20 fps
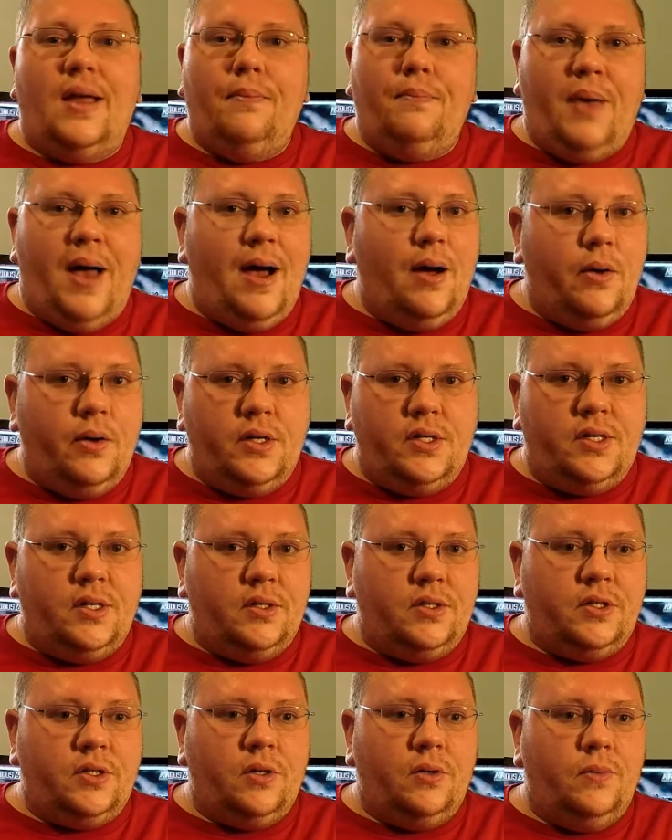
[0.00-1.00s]
power
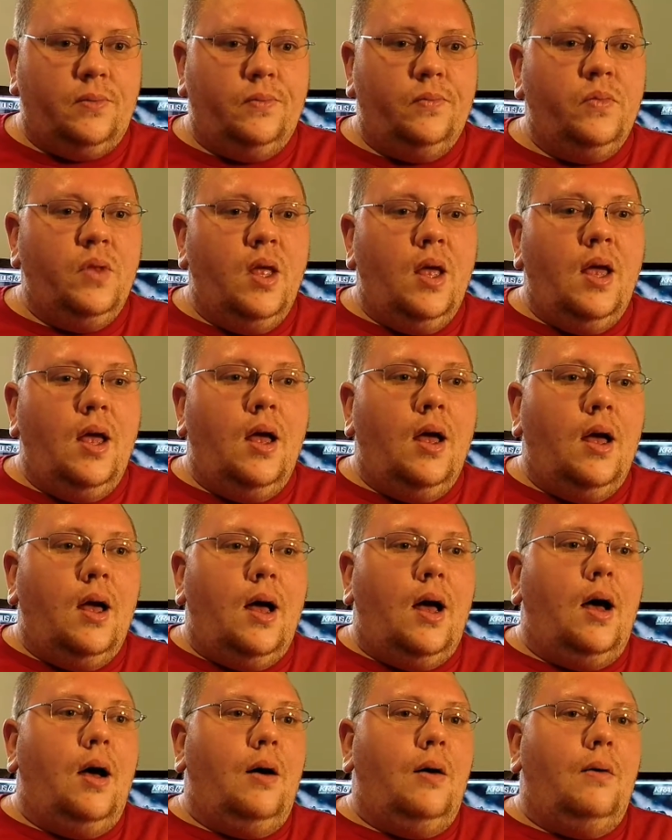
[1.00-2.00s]
system,
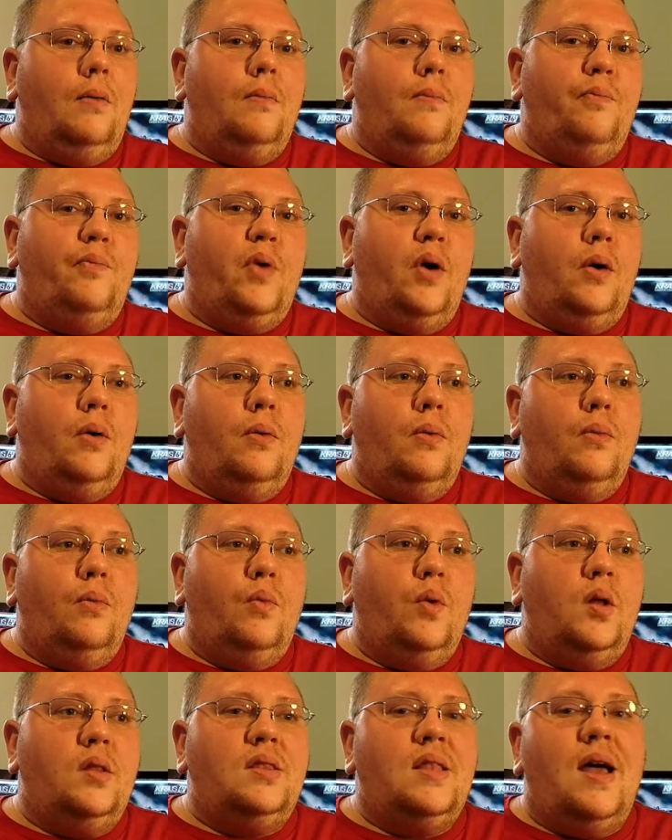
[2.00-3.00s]
but
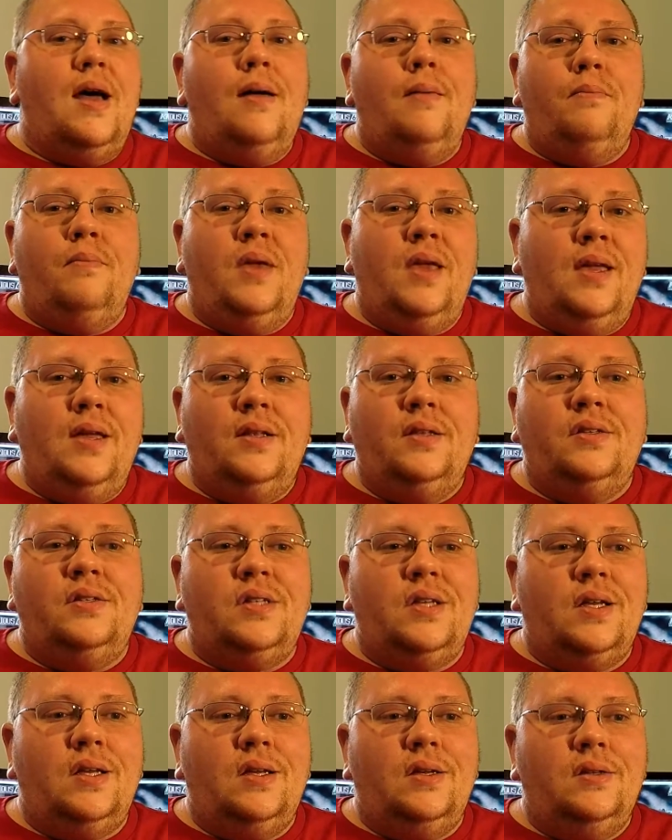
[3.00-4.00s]
what that means
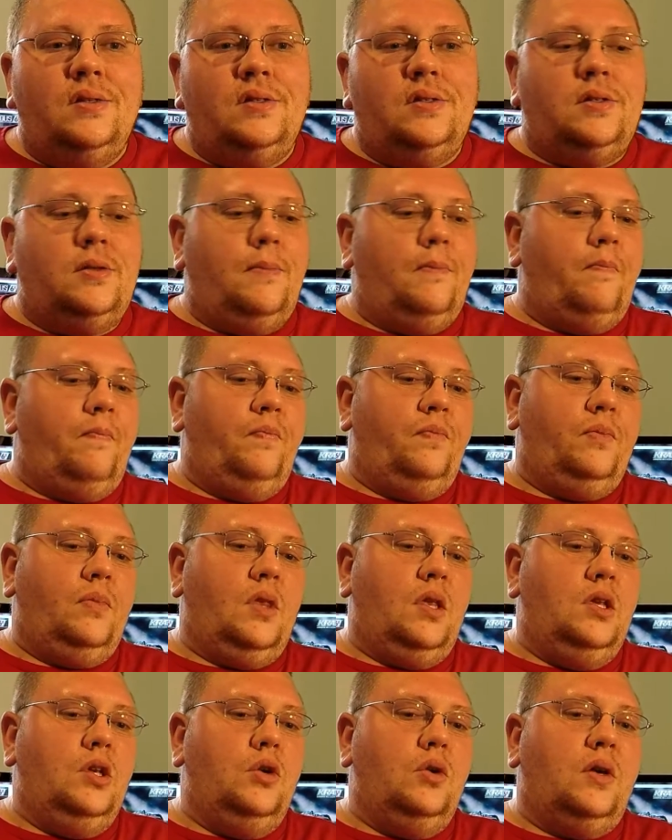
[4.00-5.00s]
is
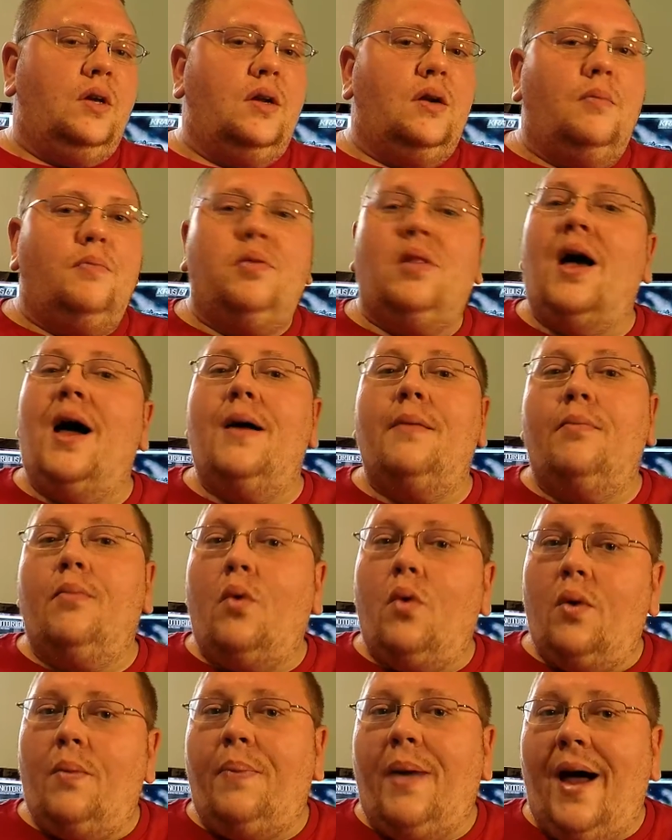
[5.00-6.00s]
you can apply
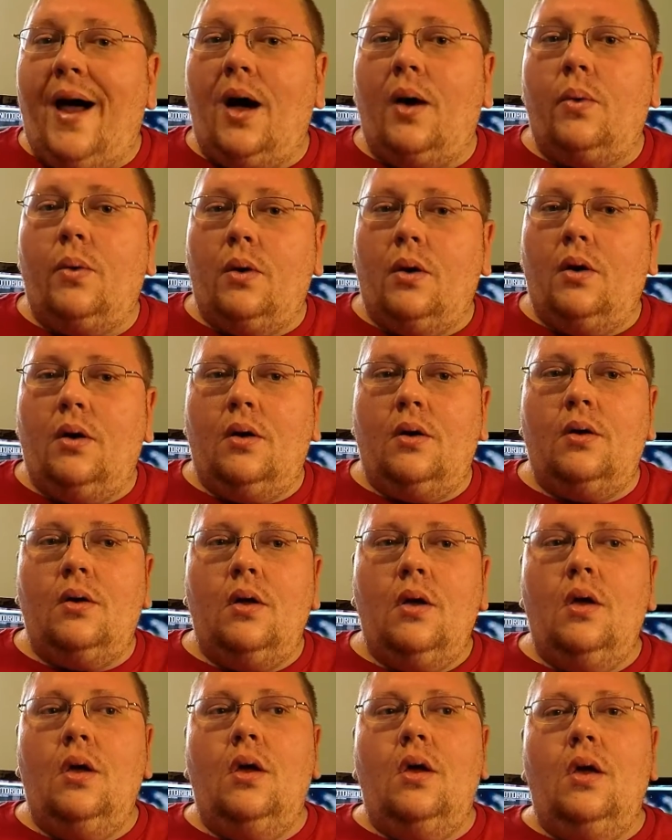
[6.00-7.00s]
more power
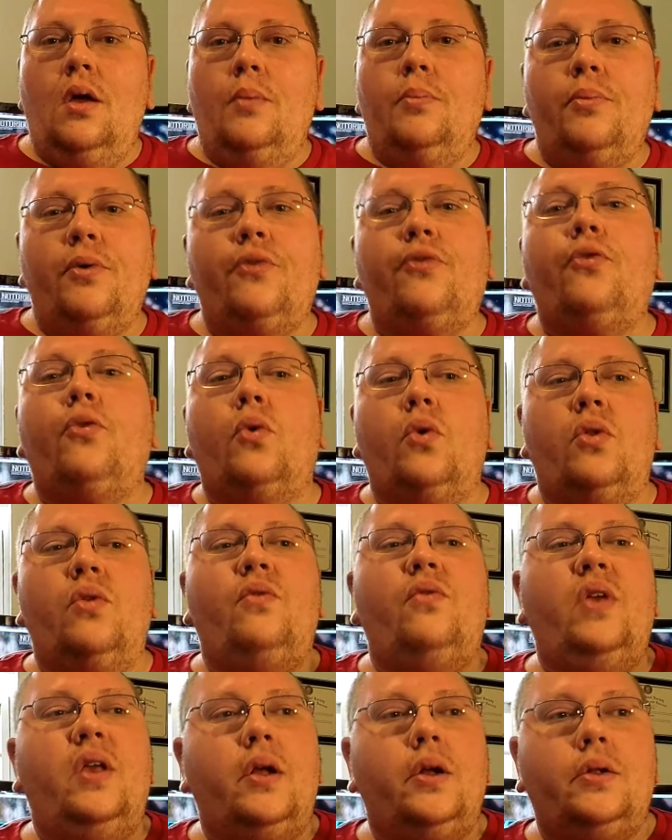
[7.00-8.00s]
before the
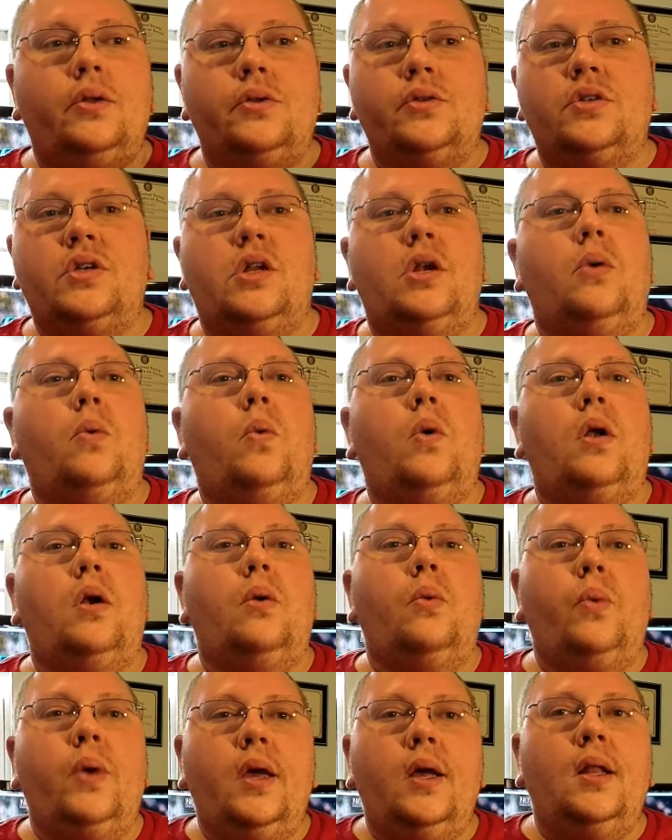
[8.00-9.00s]
vehicle is going to want to
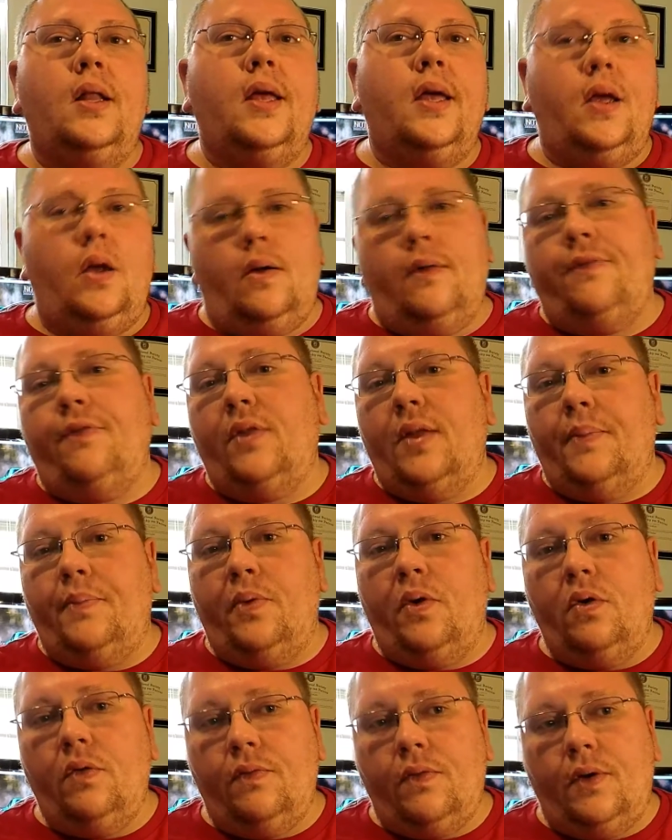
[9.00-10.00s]
wheelie or flip
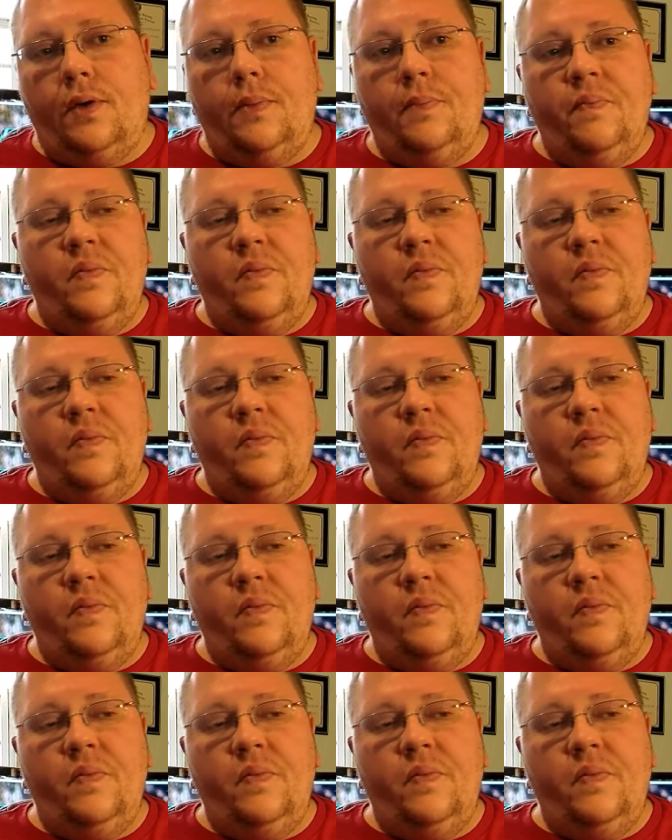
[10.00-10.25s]
over.